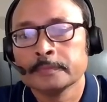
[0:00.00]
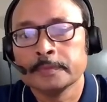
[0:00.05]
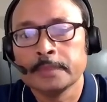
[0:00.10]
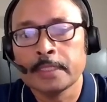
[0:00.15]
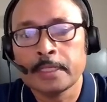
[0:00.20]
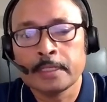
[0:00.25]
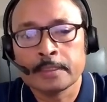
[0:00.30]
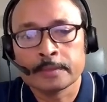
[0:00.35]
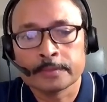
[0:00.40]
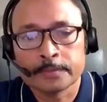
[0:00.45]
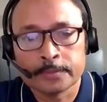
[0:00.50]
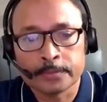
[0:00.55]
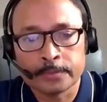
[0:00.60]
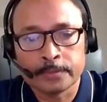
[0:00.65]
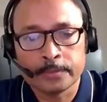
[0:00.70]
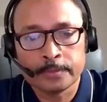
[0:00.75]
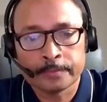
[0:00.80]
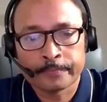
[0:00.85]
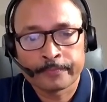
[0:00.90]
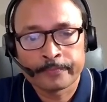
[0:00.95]
Yeah,
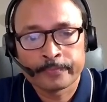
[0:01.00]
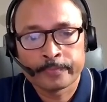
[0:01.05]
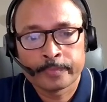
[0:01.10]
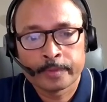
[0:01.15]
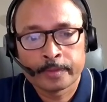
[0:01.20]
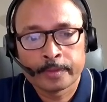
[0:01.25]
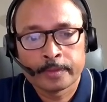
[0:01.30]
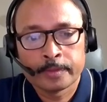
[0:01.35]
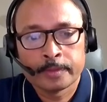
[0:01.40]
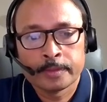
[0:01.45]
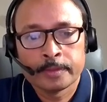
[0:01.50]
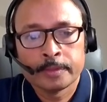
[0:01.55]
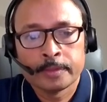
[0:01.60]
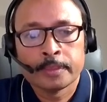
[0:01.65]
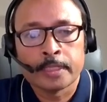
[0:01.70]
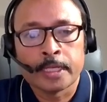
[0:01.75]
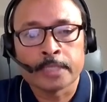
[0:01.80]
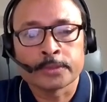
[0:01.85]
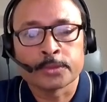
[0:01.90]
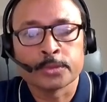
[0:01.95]
so
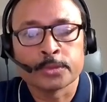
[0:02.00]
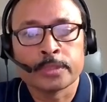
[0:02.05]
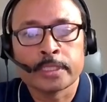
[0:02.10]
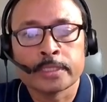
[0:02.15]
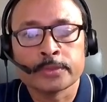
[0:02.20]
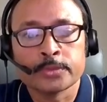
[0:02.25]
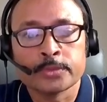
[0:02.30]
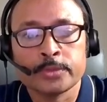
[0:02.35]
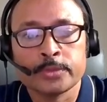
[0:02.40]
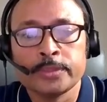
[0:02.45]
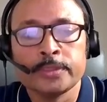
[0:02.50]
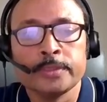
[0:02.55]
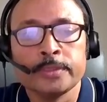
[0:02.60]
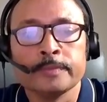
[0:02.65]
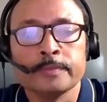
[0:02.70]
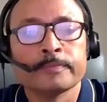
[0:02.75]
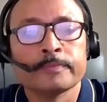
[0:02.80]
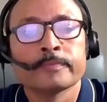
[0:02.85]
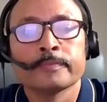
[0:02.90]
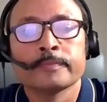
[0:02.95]
as soon as we
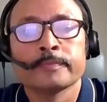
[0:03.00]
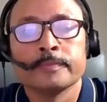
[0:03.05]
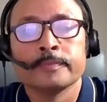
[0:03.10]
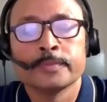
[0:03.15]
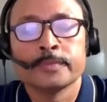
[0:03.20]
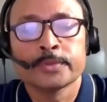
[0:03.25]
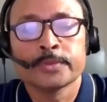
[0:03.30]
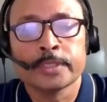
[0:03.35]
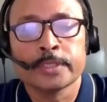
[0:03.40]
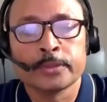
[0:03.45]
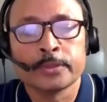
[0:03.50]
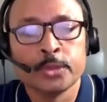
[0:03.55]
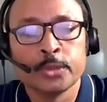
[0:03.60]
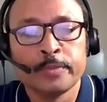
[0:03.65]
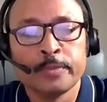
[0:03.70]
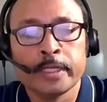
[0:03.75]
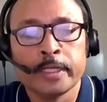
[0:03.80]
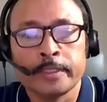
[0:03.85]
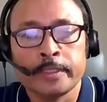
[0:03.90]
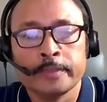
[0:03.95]
say
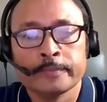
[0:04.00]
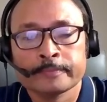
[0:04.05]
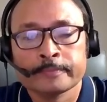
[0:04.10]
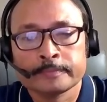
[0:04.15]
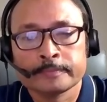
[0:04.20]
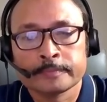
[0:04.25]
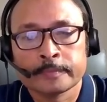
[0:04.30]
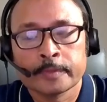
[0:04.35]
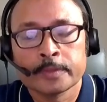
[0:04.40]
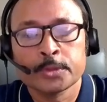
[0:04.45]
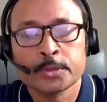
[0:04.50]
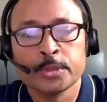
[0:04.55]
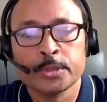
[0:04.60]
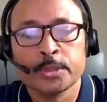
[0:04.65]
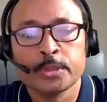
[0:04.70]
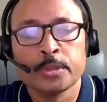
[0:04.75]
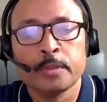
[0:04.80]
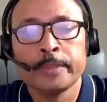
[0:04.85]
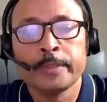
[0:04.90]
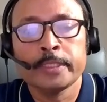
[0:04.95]
goodbye, so
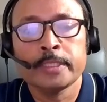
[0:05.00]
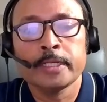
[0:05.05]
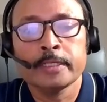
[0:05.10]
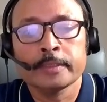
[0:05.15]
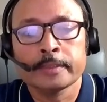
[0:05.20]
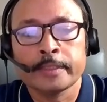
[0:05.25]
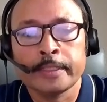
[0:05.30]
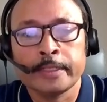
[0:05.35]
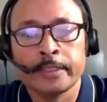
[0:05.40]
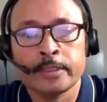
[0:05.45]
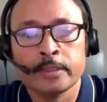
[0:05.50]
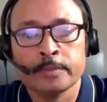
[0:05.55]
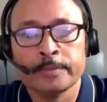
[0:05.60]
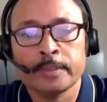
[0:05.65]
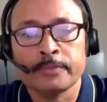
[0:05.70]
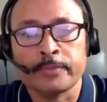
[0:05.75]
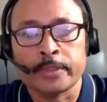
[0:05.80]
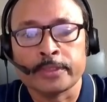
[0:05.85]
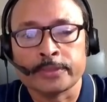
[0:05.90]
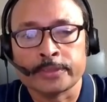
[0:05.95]
it will be the end of
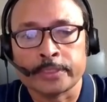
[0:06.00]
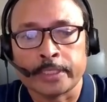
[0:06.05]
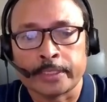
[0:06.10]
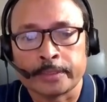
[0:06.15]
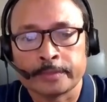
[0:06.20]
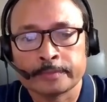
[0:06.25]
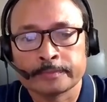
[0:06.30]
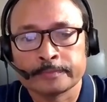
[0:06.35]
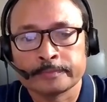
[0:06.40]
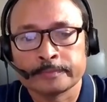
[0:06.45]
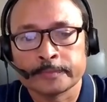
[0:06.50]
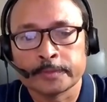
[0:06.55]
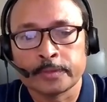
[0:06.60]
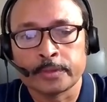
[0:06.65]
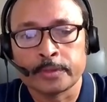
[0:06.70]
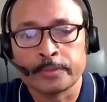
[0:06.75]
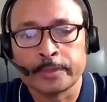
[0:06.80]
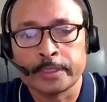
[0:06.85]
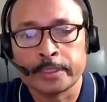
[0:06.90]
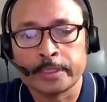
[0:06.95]
the voice chat
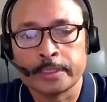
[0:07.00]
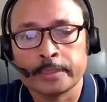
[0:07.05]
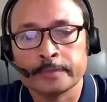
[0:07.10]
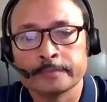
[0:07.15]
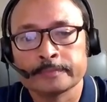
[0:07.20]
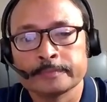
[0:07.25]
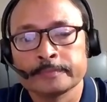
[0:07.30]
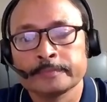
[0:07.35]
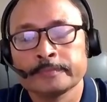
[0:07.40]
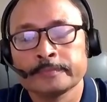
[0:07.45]
automatically.